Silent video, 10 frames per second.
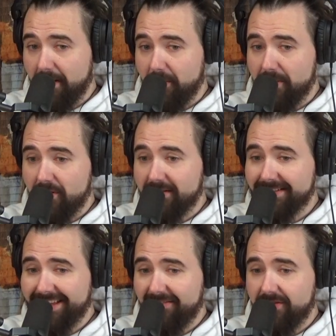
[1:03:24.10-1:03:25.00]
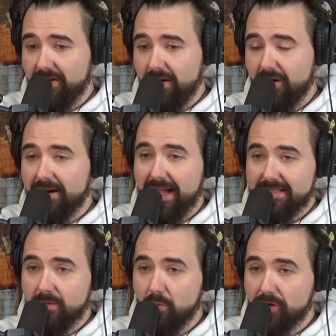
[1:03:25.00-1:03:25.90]
by the way, not that Kevin Hart
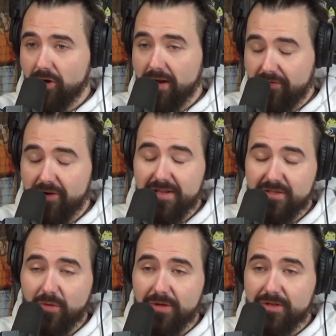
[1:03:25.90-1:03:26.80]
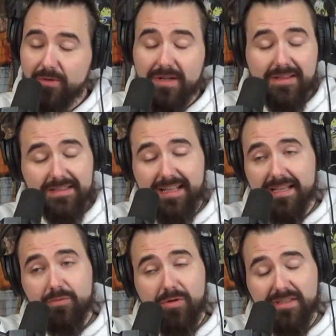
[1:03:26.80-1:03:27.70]
hasn't worked hard. I've heard his story too. Yeah. This
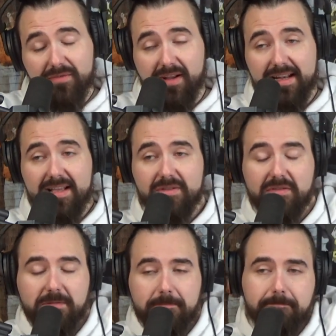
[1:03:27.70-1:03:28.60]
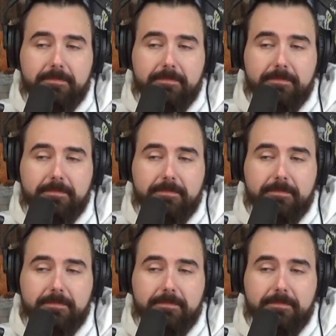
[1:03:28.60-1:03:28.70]
guy's worked his fucking ass off. Yeah.